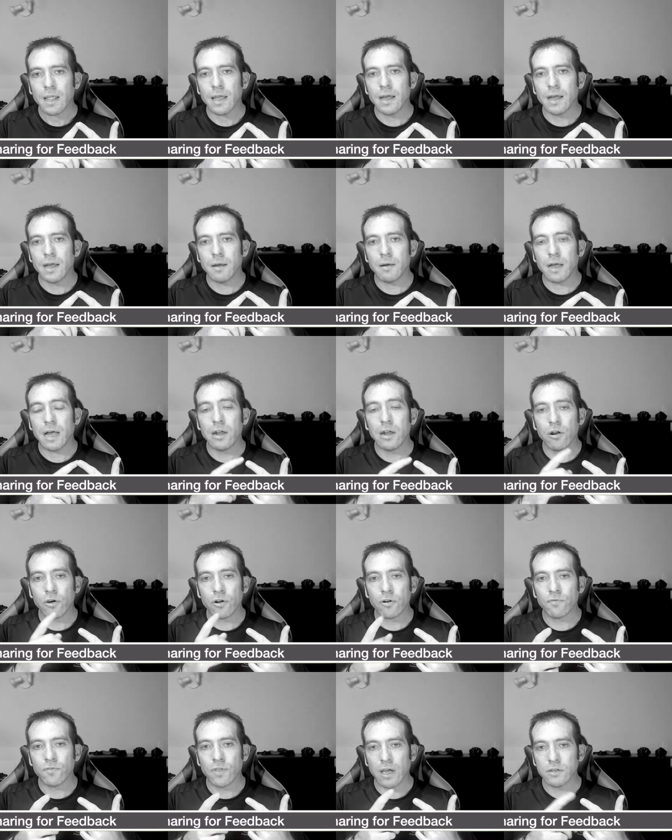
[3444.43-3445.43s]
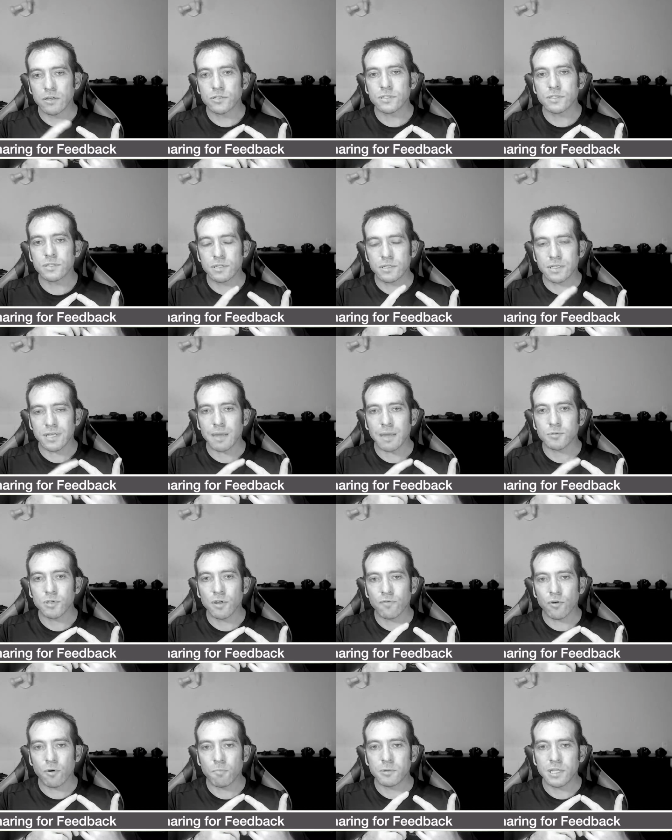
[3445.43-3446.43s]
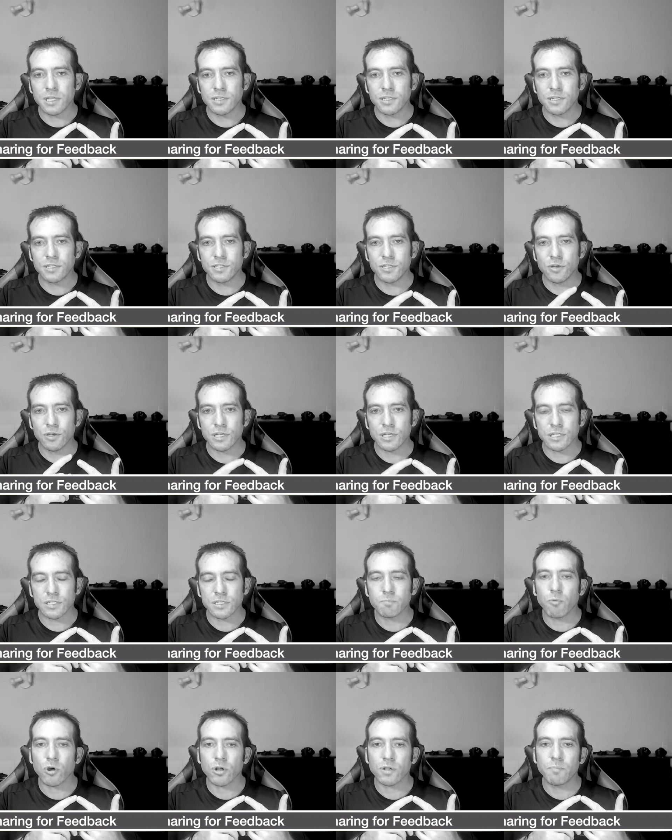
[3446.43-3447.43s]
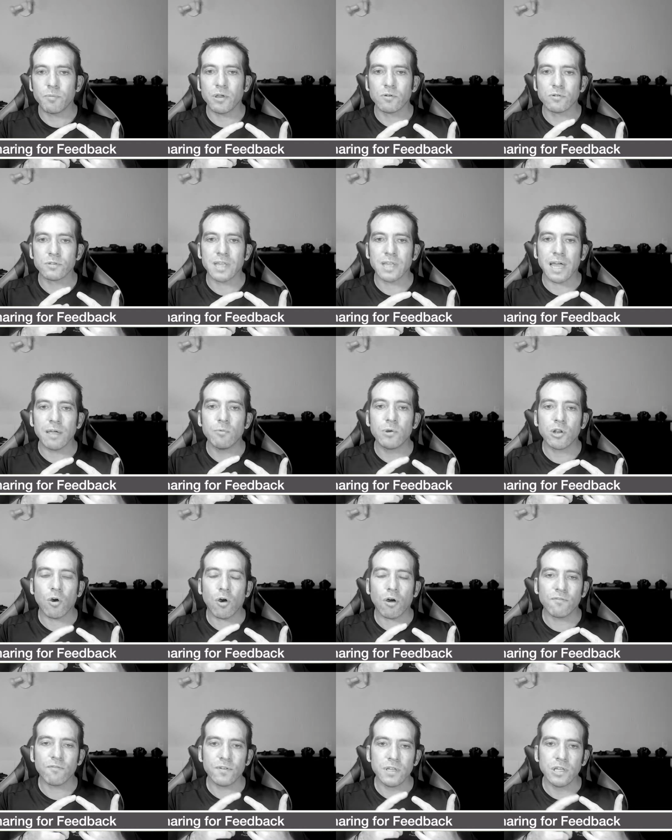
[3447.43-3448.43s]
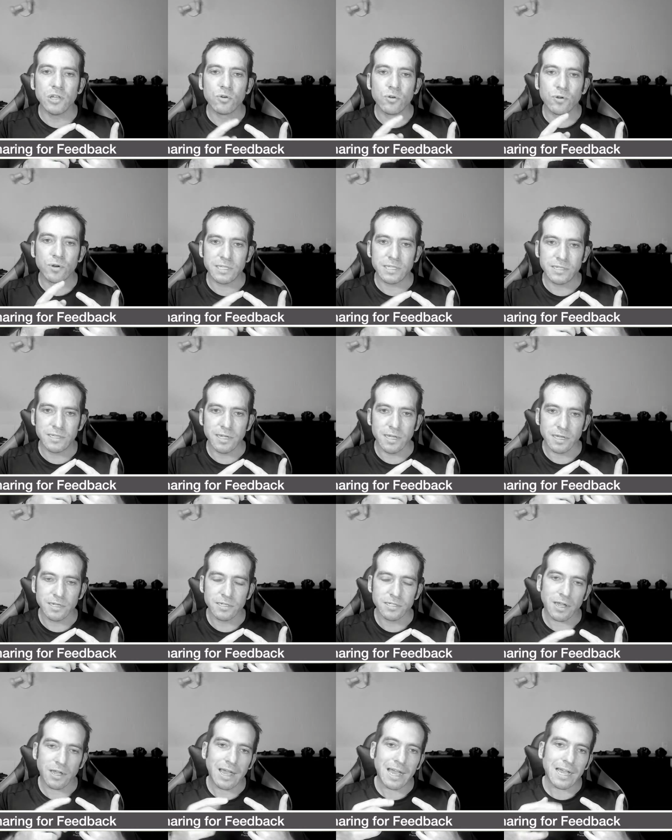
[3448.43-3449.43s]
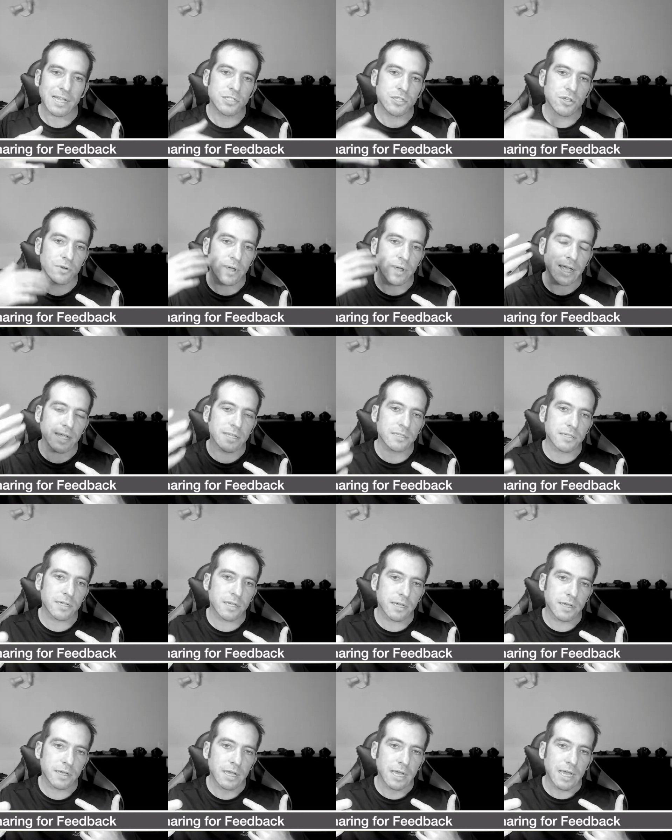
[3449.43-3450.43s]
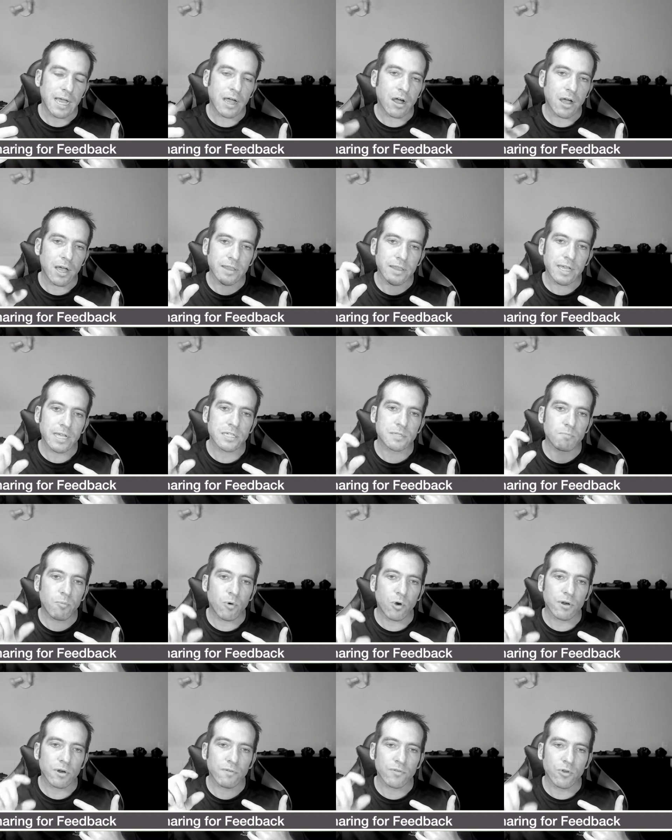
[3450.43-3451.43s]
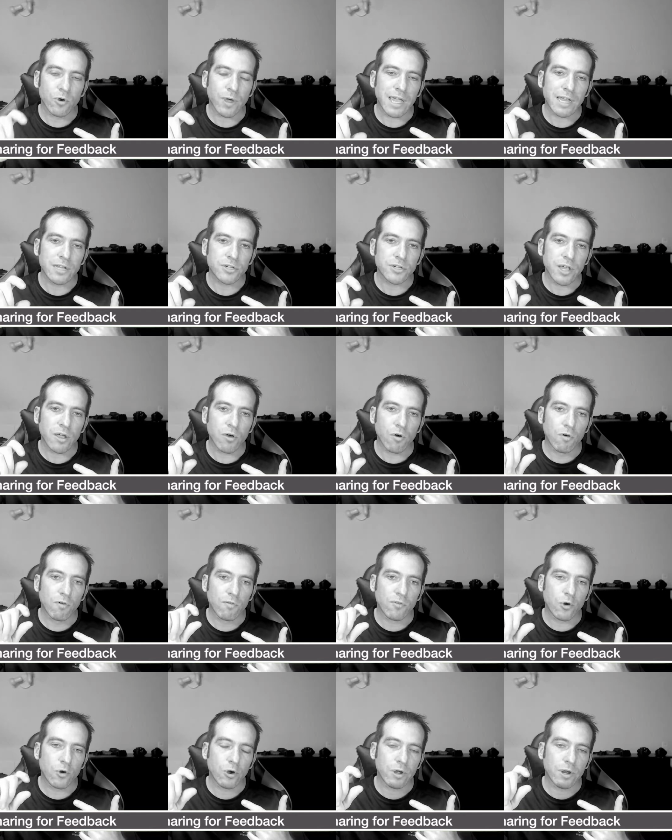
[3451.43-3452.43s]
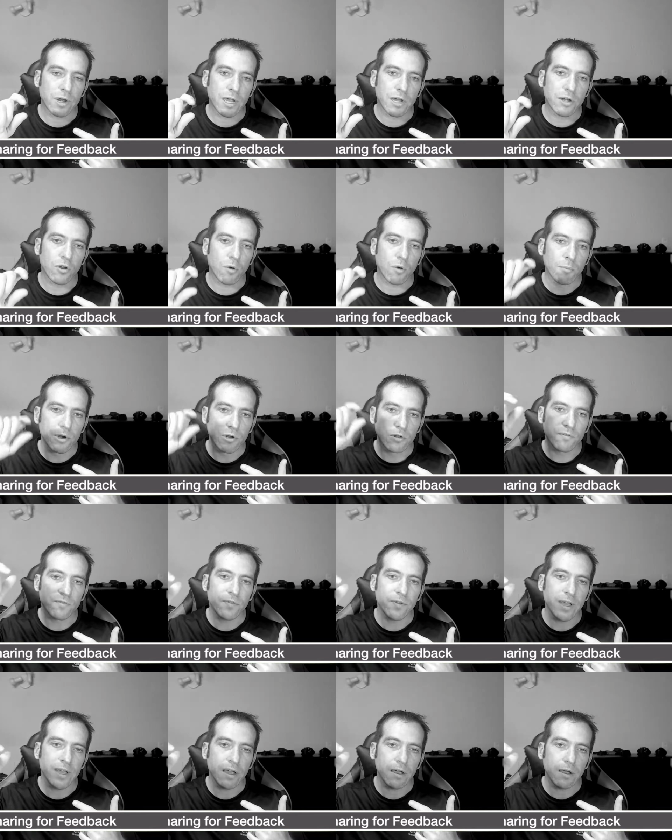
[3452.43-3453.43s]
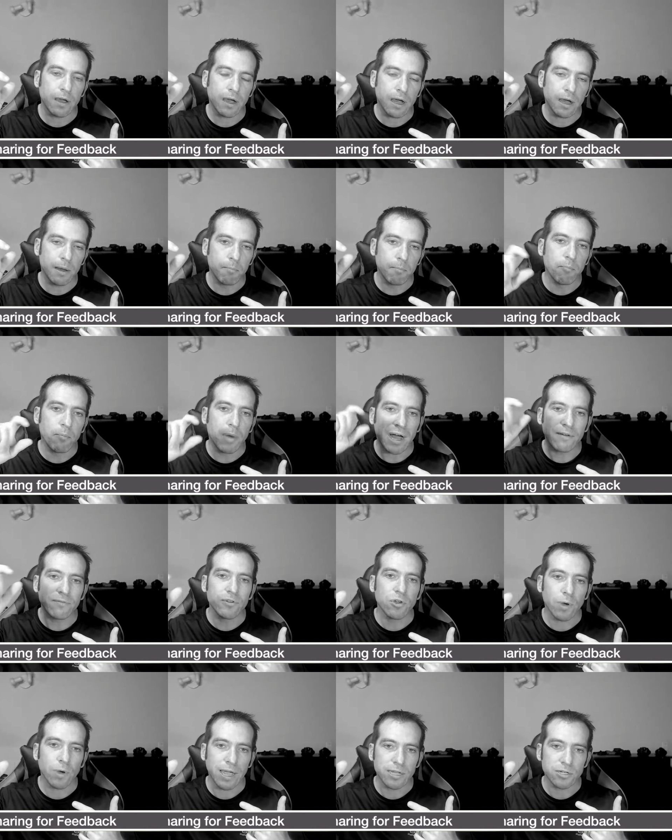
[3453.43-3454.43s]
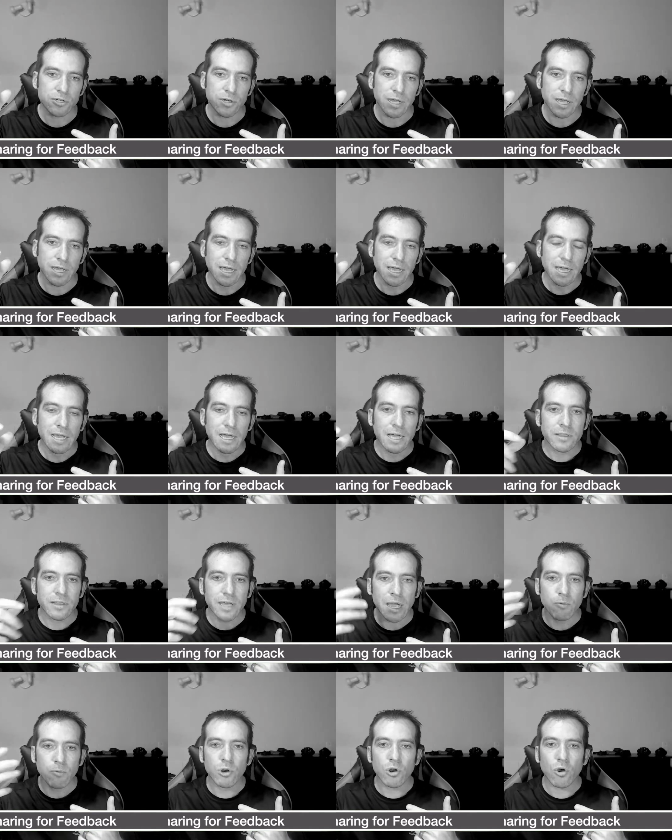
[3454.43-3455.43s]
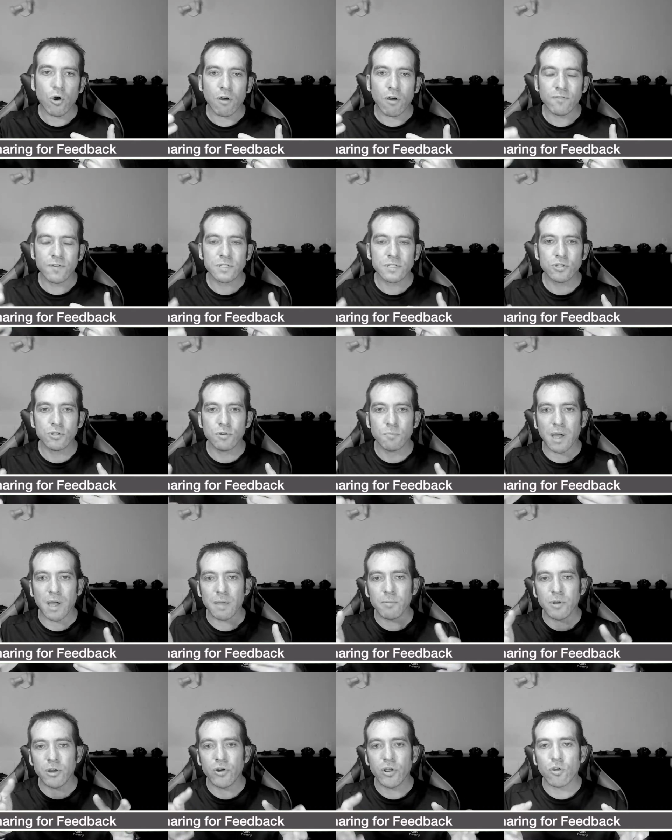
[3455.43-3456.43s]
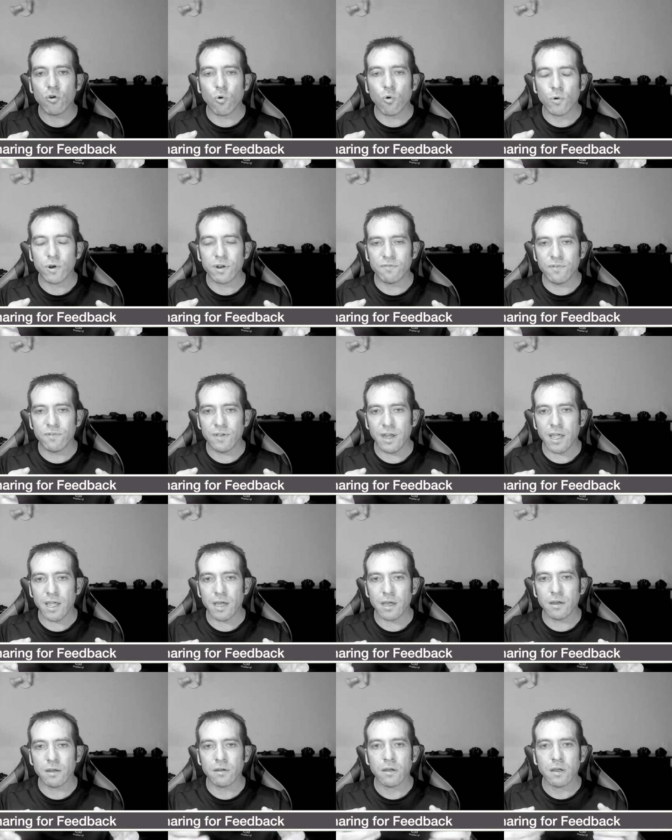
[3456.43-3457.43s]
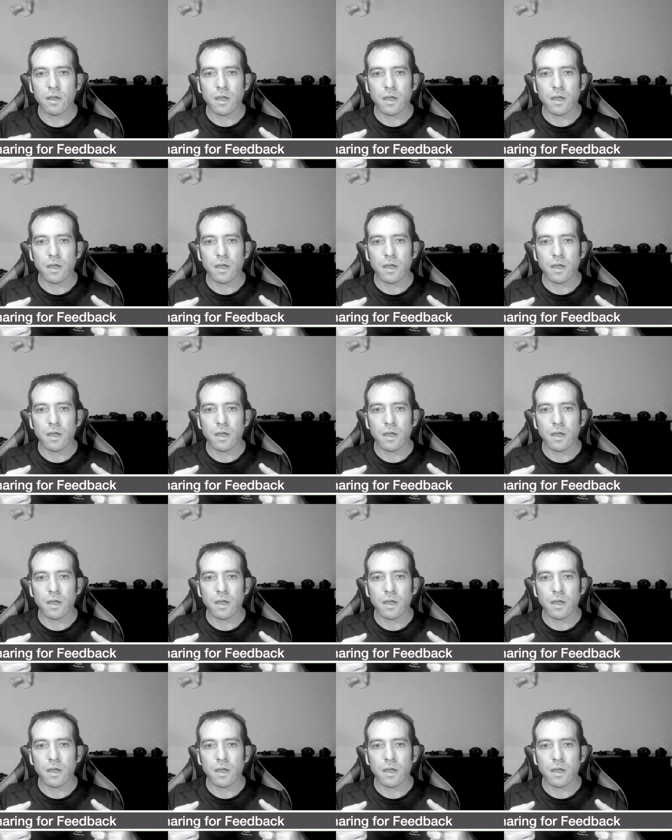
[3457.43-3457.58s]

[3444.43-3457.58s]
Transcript: a lot of those types of competitions you can spot because they would offer you critique. So as you enter, either as part of your entry or for a nominal fee above your entry, they would offer to maybe record a video